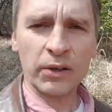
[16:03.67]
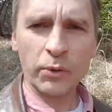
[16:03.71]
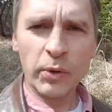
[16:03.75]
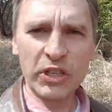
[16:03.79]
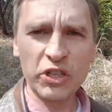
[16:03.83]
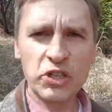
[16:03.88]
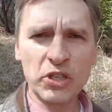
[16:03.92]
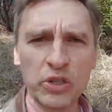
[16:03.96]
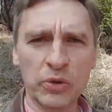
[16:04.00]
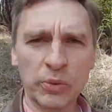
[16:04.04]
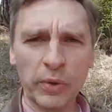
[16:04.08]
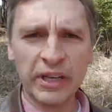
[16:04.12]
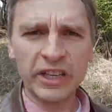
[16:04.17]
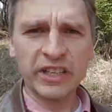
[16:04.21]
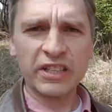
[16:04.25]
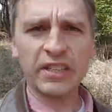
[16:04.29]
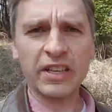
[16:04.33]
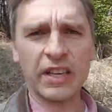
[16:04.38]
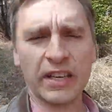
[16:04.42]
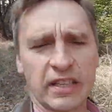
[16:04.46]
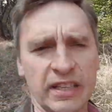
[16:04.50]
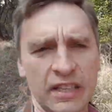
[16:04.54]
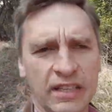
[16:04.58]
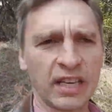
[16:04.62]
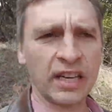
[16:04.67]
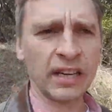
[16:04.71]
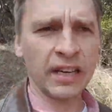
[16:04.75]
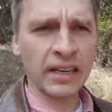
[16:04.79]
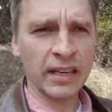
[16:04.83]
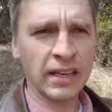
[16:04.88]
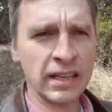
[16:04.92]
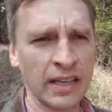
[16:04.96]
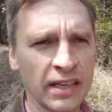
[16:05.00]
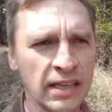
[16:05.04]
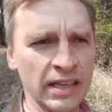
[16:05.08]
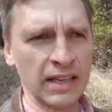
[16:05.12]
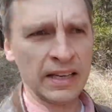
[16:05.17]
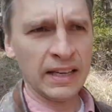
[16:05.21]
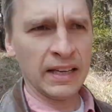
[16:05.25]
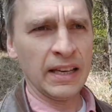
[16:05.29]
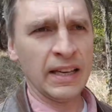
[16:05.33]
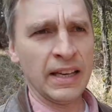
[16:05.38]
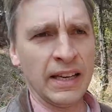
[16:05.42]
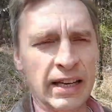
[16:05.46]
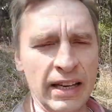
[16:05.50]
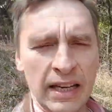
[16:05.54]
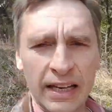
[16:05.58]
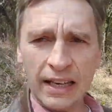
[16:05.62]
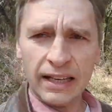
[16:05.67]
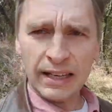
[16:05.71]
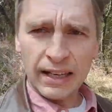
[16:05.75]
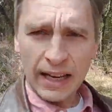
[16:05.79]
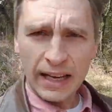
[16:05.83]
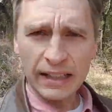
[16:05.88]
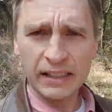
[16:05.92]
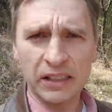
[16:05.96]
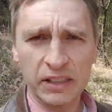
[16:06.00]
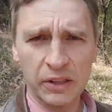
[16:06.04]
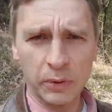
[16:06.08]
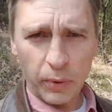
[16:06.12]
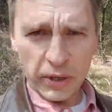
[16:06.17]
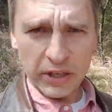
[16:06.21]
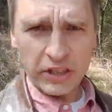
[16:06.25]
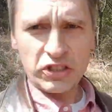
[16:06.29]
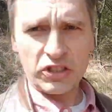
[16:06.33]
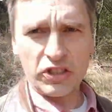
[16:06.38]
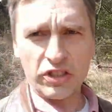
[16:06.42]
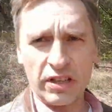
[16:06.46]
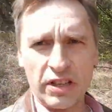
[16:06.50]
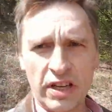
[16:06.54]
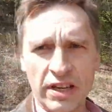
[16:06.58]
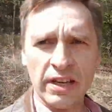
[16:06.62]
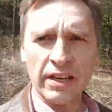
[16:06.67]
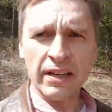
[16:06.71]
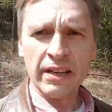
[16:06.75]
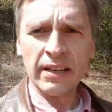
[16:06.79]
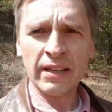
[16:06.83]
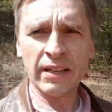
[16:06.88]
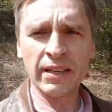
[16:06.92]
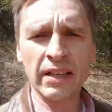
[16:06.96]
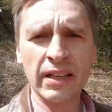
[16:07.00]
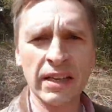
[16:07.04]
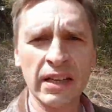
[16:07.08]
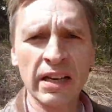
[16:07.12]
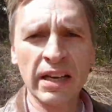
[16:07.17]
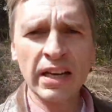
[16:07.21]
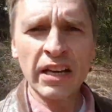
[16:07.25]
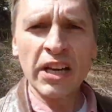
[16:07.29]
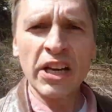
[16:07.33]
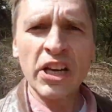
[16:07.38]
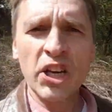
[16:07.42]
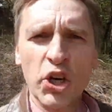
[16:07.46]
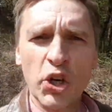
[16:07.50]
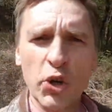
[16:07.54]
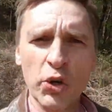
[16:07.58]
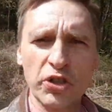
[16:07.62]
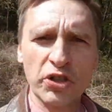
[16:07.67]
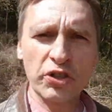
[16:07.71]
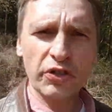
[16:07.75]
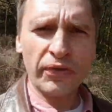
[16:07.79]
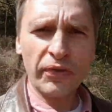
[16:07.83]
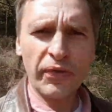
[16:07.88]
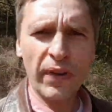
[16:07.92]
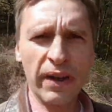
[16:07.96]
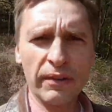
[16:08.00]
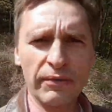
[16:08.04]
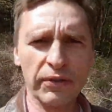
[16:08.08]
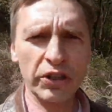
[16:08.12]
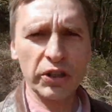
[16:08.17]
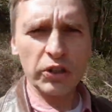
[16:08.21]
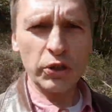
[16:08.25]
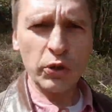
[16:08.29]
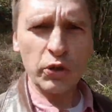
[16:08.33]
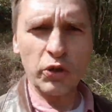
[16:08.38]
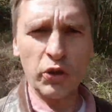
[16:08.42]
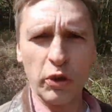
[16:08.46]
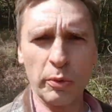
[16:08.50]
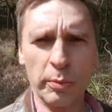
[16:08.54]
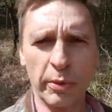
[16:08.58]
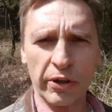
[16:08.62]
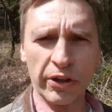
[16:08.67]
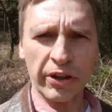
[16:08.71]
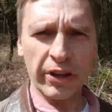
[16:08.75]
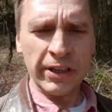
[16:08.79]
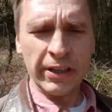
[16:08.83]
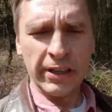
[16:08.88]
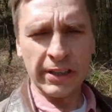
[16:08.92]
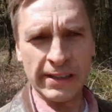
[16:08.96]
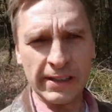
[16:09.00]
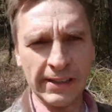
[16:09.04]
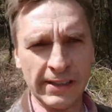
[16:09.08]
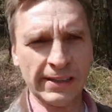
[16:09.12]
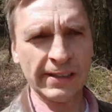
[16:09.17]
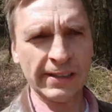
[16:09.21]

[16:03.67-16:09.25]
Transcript: Question 26. Last question. Who's your favorite YouTuber?